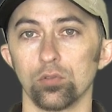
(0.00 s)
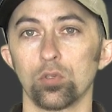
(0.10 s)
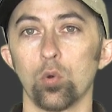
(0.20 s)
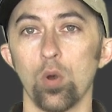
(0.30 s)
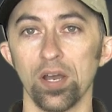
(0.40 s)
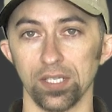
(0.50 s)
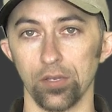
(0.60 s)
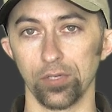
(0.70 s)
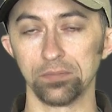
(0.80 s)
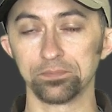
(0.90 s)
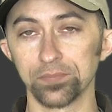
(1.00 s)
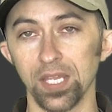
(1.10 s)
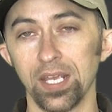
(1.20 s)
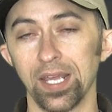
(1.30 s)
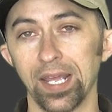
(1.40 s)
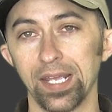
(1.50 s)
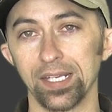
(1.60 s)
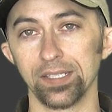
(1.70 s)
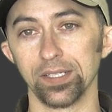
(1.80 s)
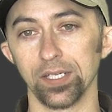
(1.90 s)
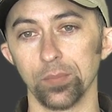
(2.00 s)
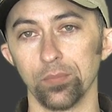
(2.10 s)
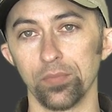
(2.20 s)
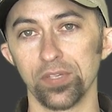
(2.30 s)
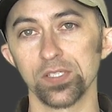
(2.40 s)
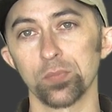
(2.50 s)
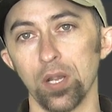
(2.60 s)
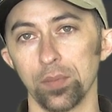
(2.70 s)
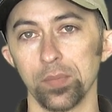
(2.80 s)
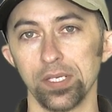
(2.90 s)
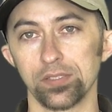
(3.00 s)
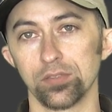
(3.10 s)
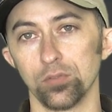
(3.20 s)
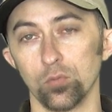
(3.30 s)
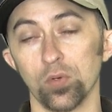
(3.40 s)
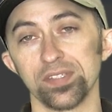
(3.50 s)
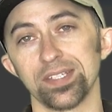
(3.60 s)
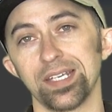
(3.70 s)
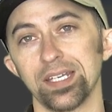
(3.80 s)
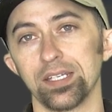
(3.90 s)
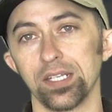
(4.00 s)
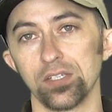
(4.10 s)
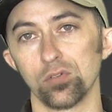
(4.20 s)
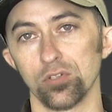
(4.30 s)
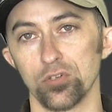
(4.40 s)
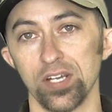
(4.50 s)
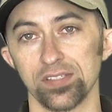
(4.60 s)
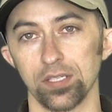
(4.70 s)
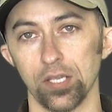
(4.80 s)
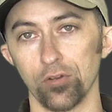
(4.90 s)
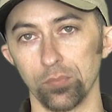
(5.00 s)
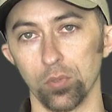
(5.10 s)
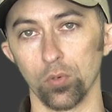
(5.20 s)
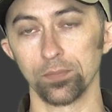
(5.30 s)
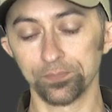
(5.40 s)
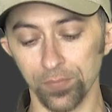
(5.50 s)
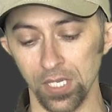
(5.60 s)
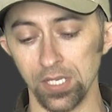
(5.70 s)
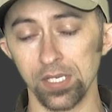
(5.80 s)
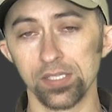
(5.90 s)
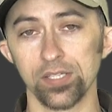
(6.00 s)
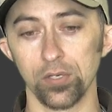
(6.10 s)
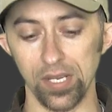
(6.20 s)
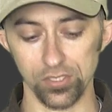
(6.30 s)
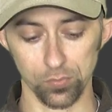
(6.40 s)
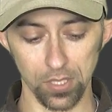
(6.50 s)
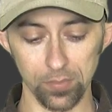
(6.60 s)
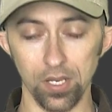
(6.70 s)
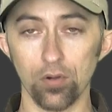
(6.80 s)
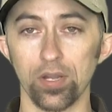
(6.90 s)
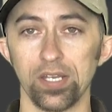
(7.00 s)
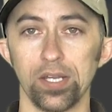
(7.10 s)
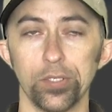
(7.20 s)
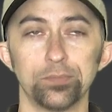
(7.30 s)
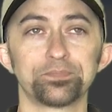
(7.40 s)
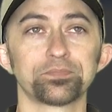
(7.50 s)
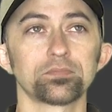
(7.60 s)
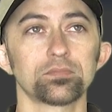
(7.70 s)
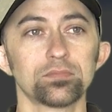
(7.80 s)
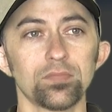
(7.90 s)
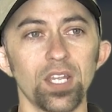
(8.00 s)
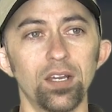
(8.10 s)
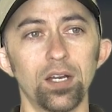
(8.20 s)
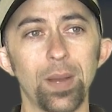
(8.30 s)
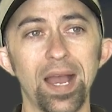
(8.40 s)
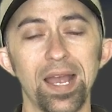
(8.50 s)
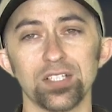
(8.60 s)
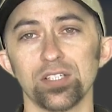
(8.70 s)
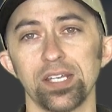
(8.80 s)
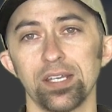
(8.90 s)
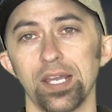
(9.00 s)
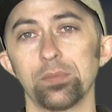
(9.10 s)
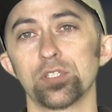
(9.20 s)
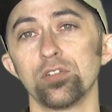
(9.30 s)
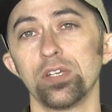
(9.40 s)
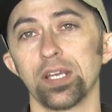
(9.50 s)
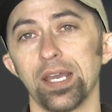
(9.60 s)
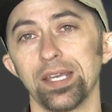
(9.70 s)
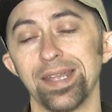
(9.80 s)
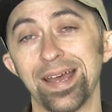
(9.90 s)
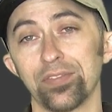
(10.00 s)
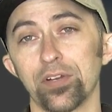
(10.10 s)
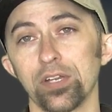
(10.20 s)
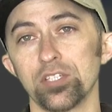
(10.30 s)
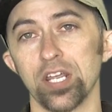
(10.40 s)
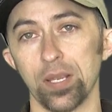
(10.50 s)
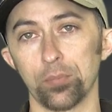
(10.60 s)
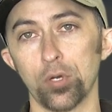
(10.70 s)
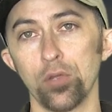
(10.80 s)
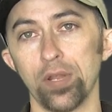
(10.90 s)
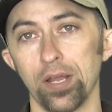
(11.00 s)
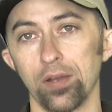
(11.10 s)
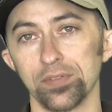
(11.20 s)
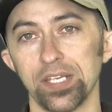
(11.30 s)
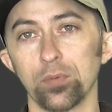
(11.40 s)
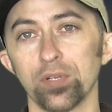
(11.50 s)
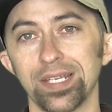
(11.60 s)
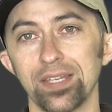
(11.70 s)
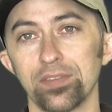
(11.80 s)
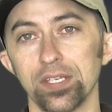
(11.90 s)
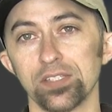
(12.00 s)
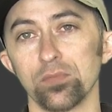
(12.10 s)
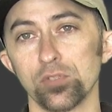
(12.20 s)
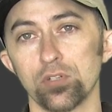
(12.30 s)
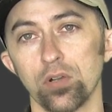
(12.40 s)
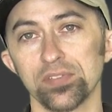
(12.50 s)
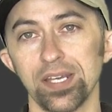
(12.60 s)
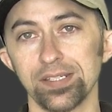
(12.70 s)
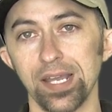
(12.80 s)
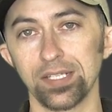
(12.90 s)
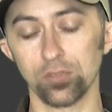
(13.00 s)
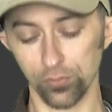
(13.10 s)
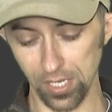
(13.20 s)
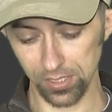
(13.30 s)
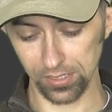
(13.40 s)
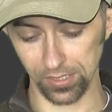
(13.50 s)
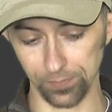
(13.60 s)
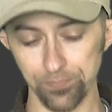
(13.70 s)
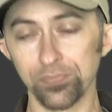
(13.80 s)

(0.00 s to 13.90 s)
quad loading, and this prompted me to once again need to address the loading port. So as you probably already know, I actually am shooting a 930 JM Pro now. I was able to get this from StrongSideTactical.com,